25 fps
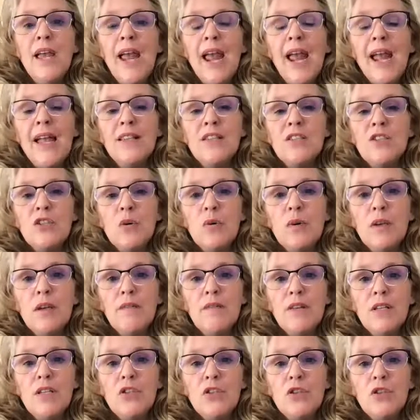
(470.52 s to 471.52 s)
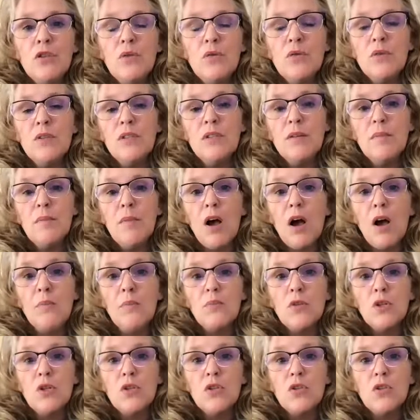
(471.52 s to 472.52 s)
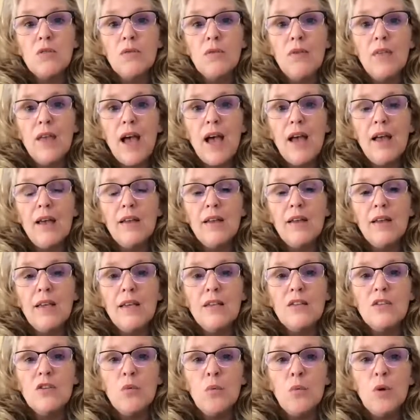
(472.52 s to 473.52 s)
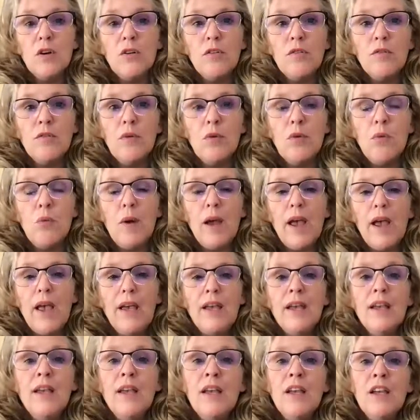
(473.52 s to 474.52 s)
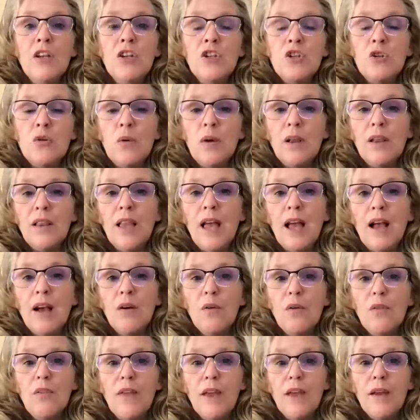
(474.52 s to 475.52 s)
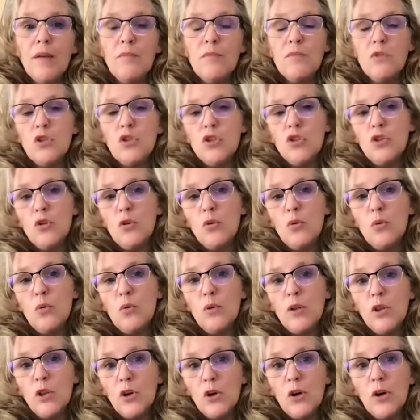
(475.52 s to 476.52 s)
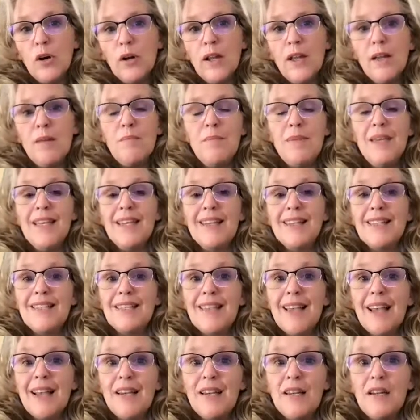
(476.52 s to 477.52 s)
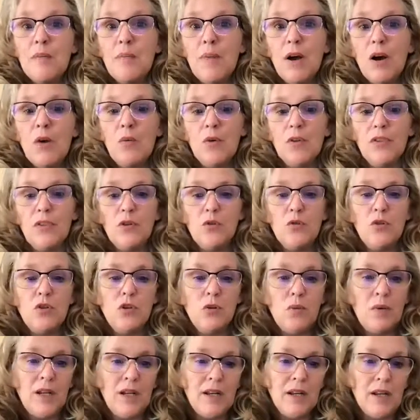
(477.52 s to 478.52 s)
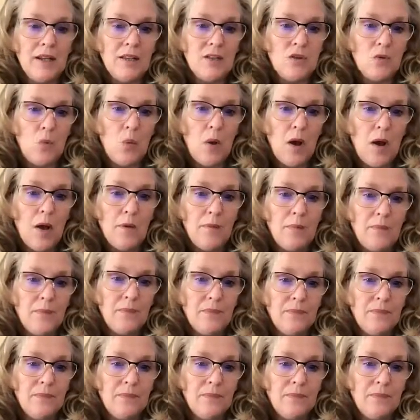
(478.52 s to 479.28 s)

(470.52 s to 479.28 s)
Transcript: And so giving students some options for that is a wonderful way to allow them to learn and be excited about what they're doing as well.